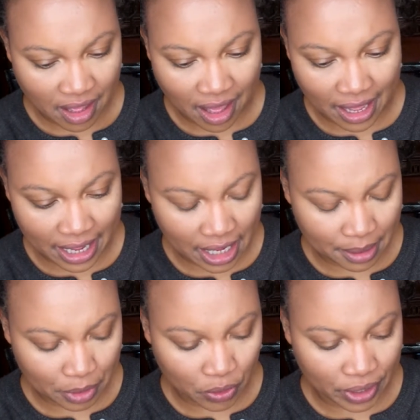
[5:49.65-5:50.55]
I
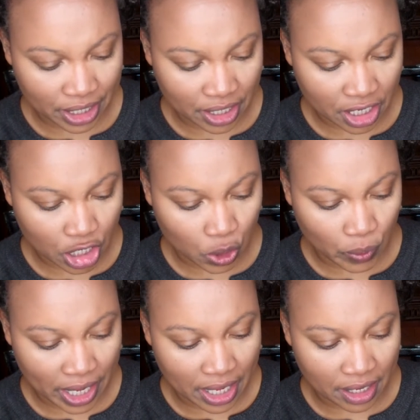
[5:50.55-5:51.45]
am going to
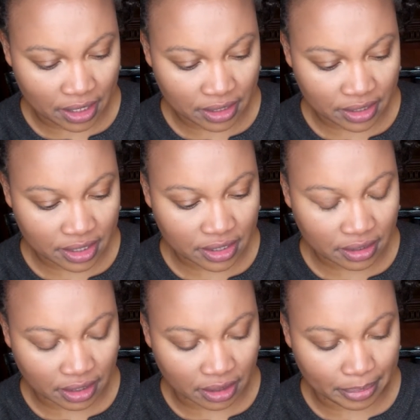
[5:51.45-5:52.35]
go in just a
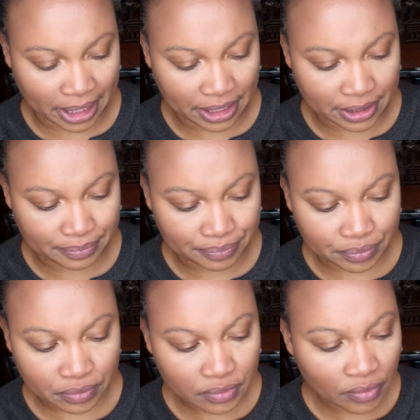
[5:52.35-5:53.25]
little bit
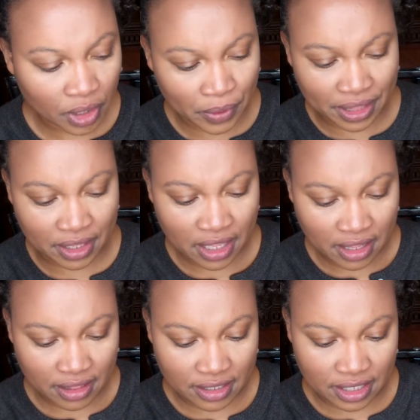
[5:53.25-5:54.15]

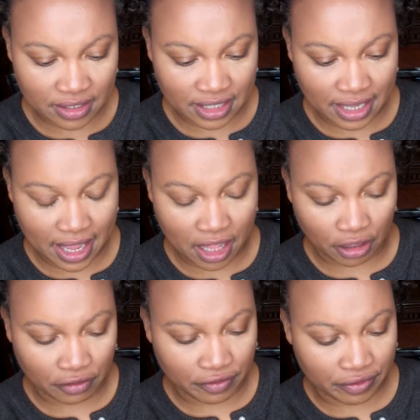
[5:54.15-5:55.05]
with, this is the
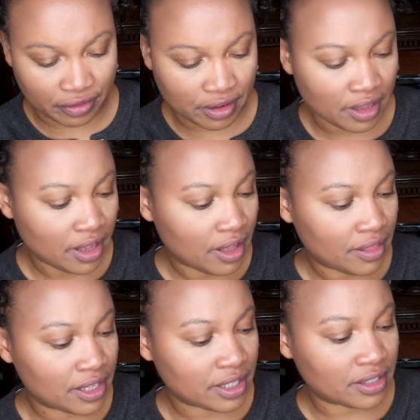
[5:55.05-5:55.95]
e.l.f.
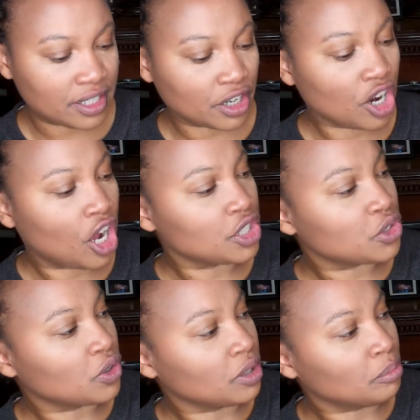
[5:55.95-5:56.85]
This is their
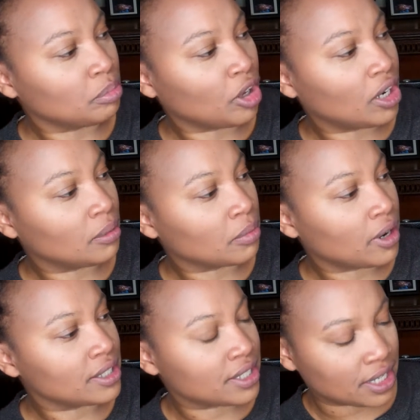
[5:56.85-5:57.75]
contour and
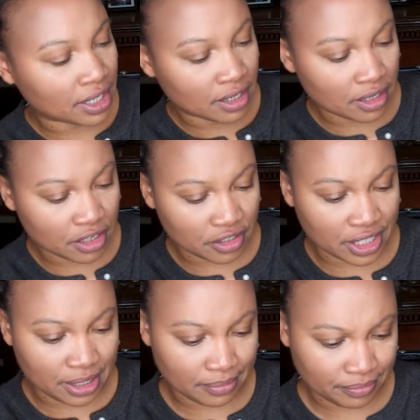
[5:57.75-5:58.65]
bronzing
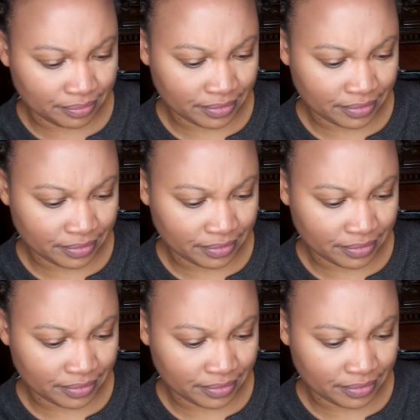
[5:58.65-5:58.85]
cream.